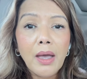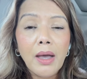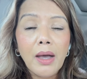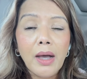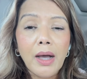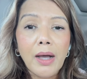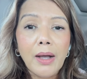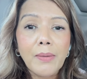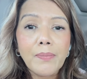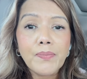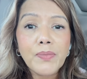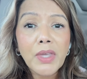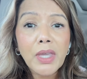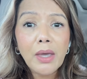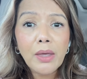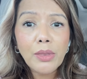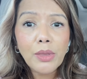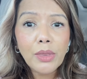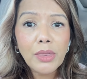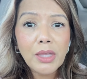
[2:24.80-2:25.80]
The
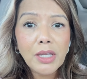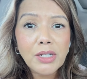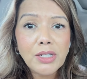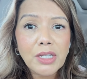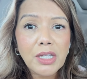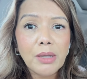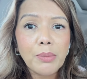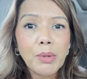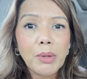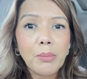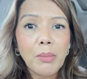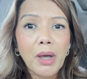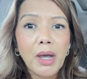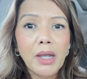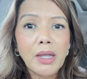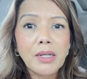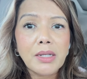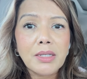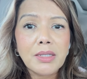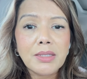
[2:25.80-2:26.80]
other thing to keep in
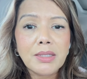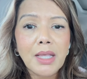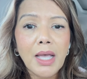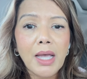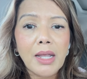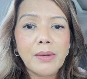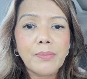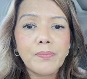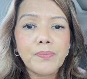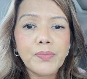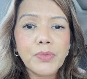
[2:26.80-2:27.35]
mind is that,